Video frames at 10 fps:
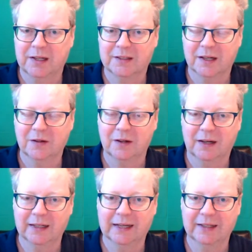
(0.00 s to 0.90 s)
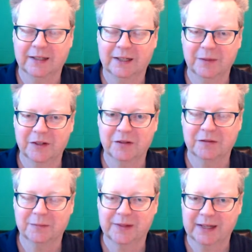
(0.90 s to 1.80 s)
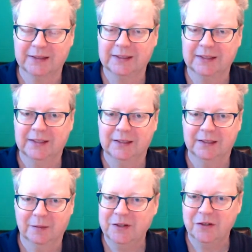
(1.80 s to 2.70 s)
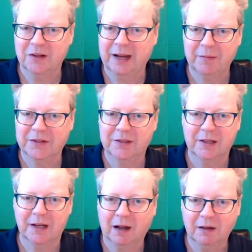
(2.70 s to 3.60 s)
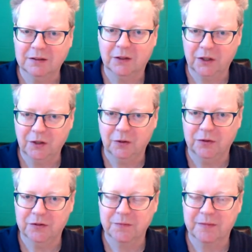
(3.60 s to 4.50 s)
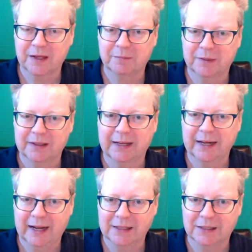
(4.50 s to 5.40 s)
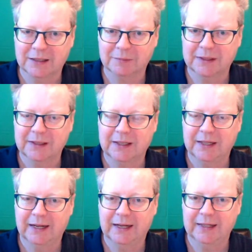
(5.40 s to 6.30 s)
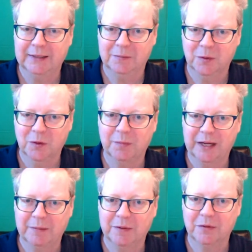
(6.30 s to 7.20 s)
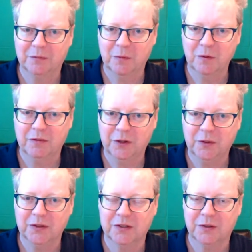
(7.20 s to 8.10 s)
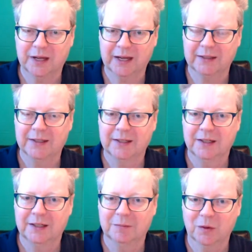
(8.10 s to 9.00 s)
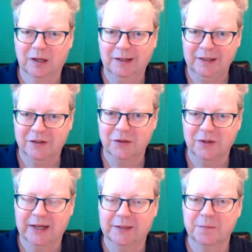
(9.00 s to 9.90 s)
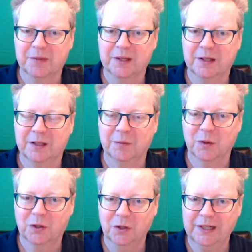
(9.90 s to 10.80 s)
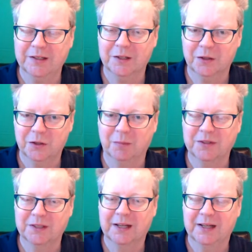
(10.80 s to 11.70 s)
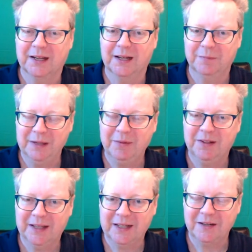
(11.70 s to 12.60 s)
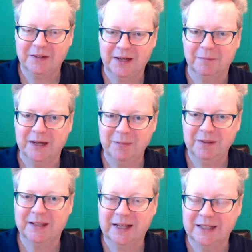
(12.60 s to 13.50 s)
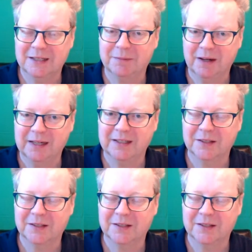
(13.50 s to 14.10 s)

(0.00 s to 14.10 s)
And so I get the commission from that. Commissions on Amazon aren't huge, but they add up. And the more people, the more viewers you get, the more clicks you get, the more cookies are dropped. Uh, people are there, don't forget, people are there to buy.